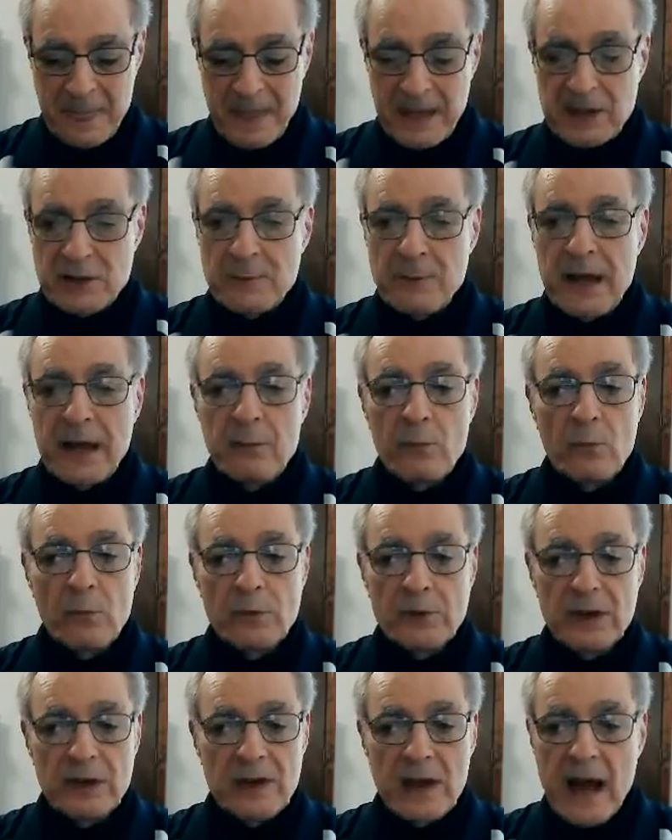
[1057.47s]
These men
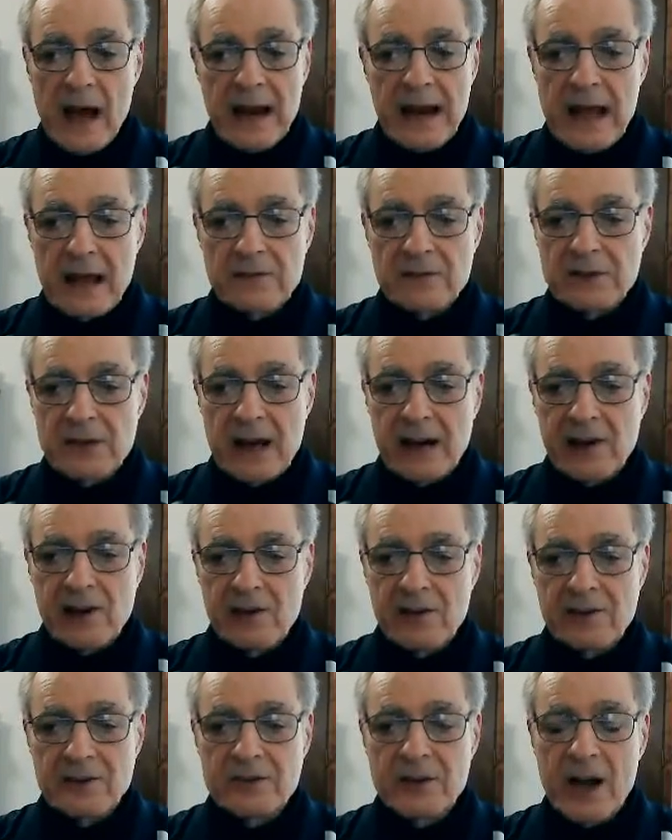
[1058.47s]
did not have
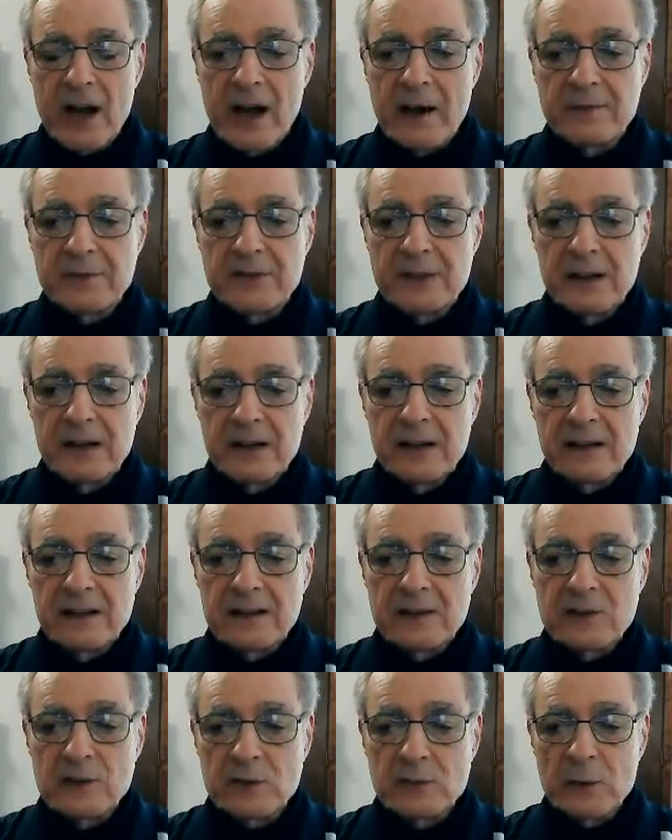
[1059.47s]
secular jobs.
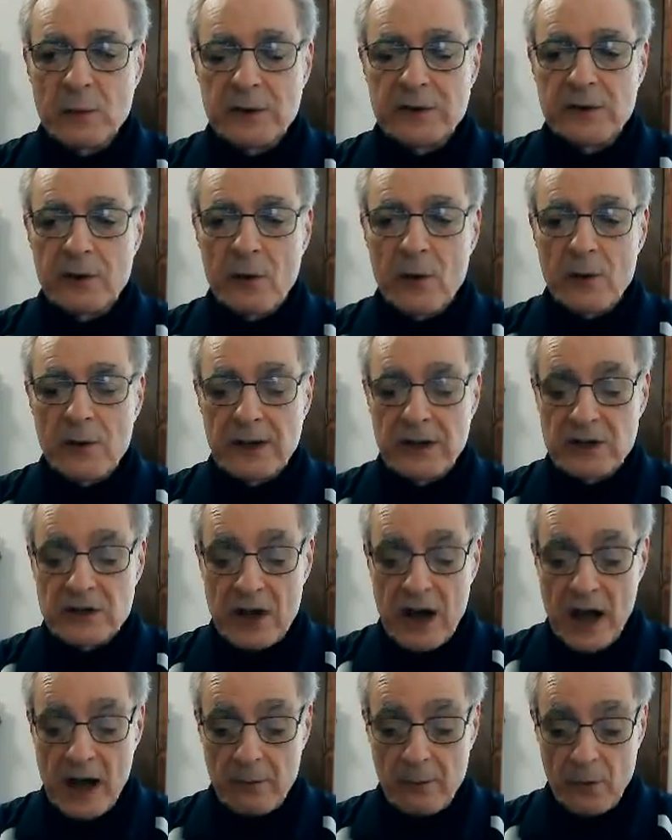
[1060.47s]
This is what their only
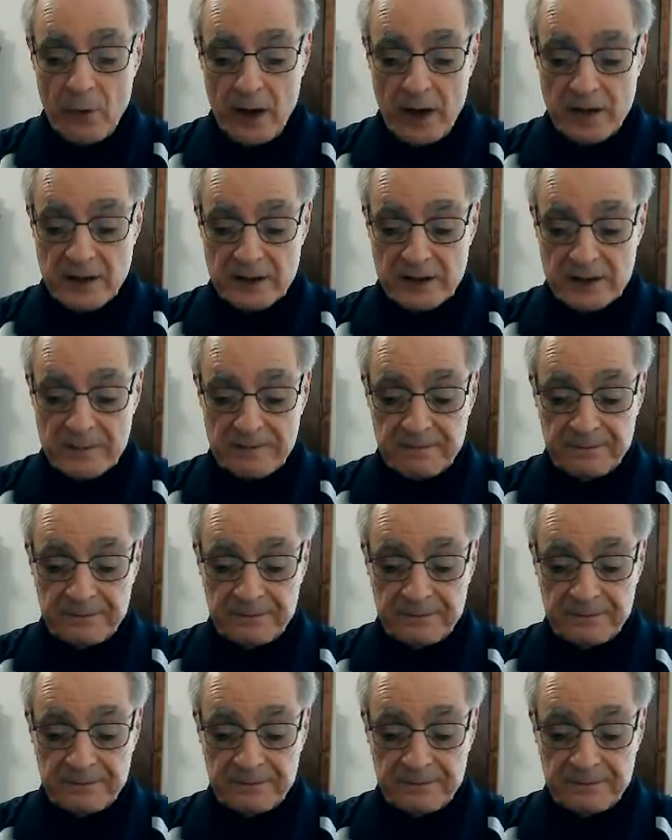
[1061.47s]
job was.